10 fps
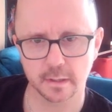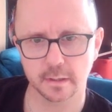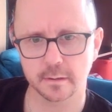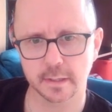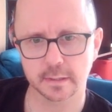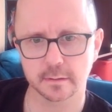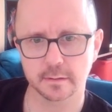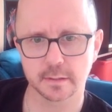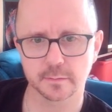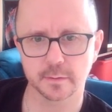Actually, this
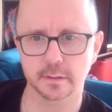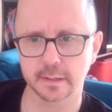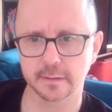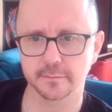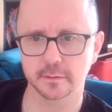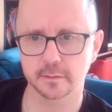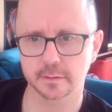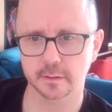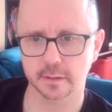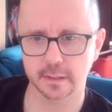one, 11, it's
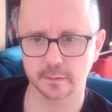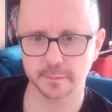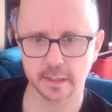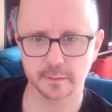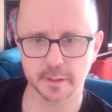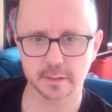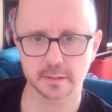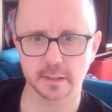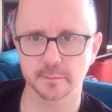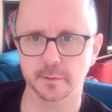not going to help me out much down
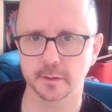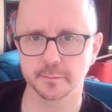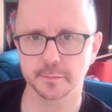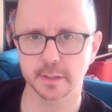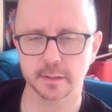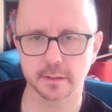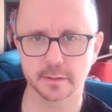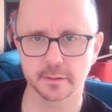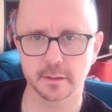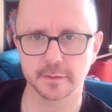the bottom, but I do
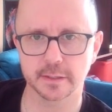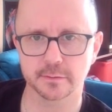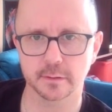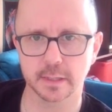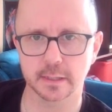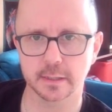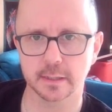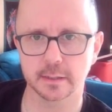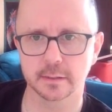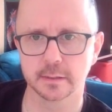have an extra letter
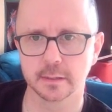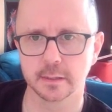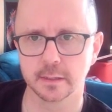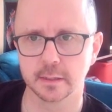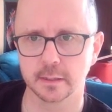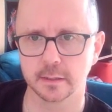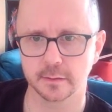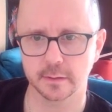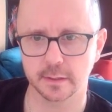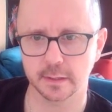now
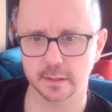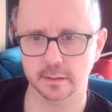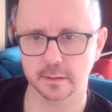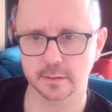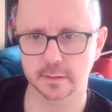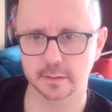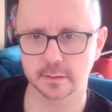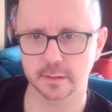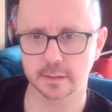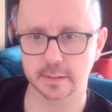in the
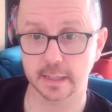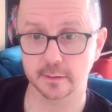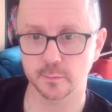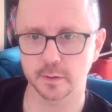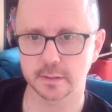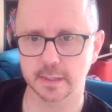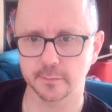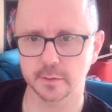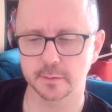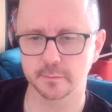second word, starting
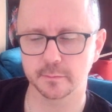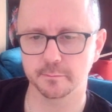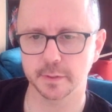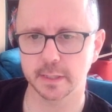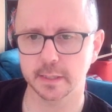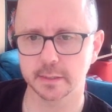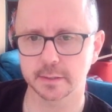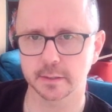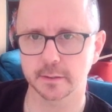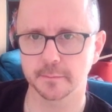with B. So
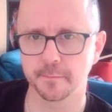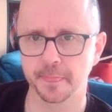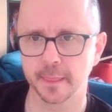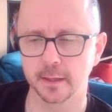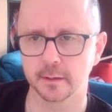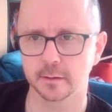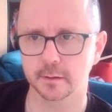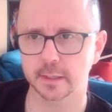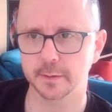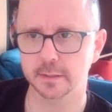
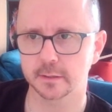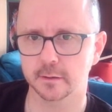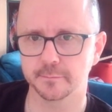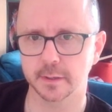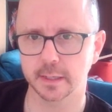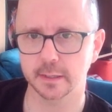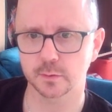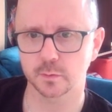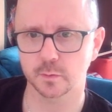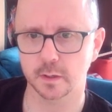lockdown means you got money
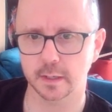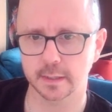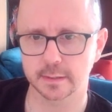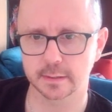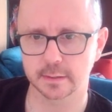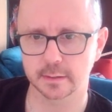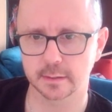twice.